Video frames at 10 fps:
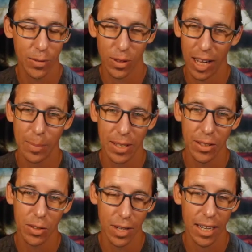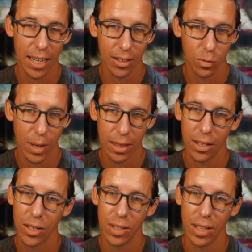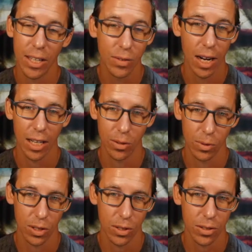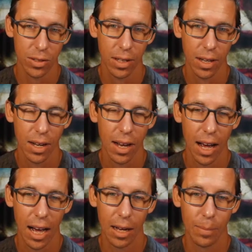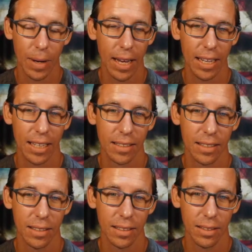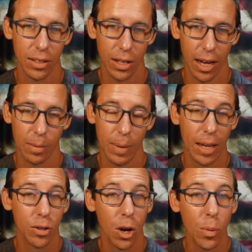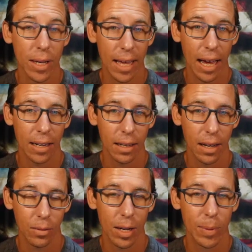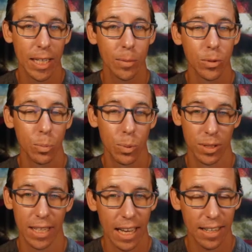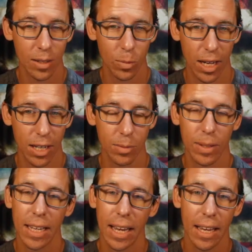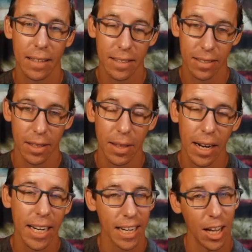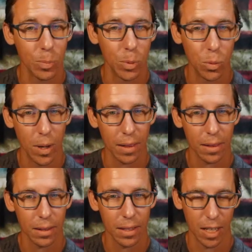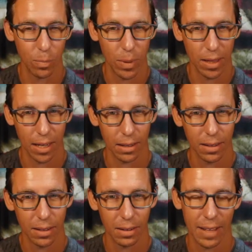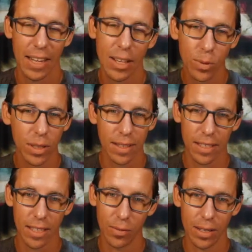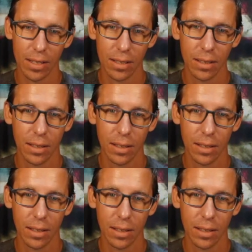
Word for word: You've climbed the hill, you've done it, you've been there, you've done it, you've gotten the results, um, and um, and knowing that, right, and being able to present that to someone else and be like, hey, this is the thing I can help you with because I've been there, and that's really the difference.